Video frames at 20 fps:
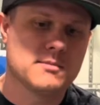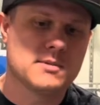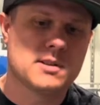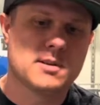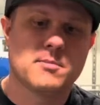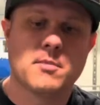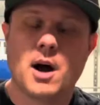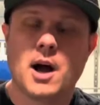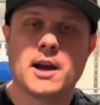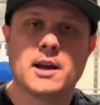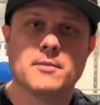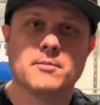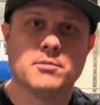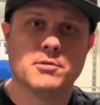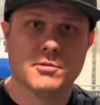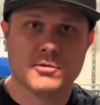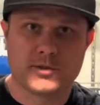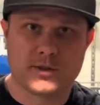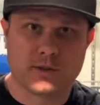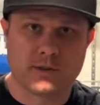Tamiya
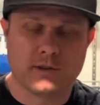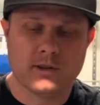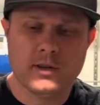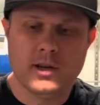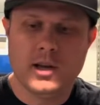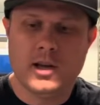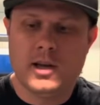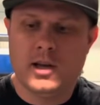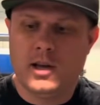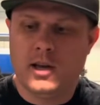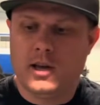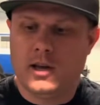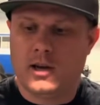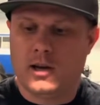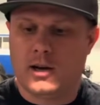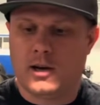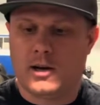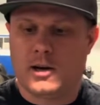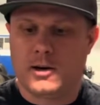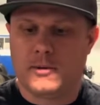Bruiser.
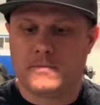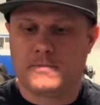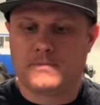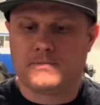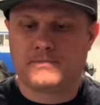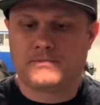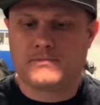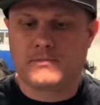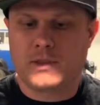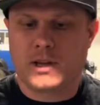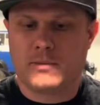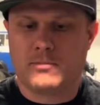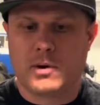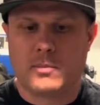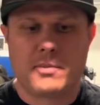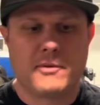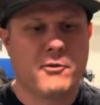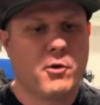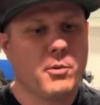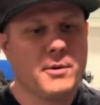But
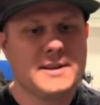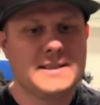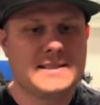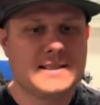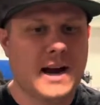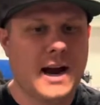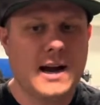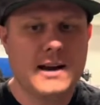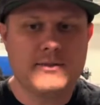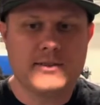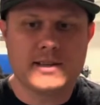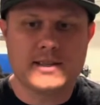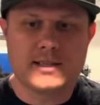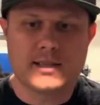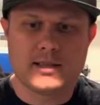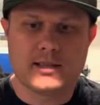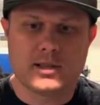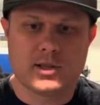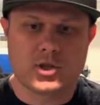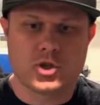before we dive
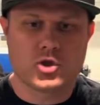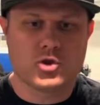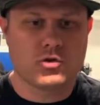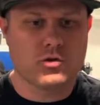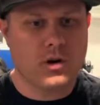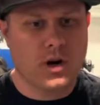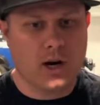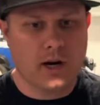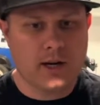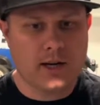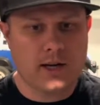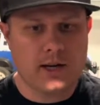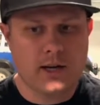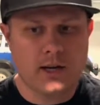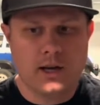into the truck,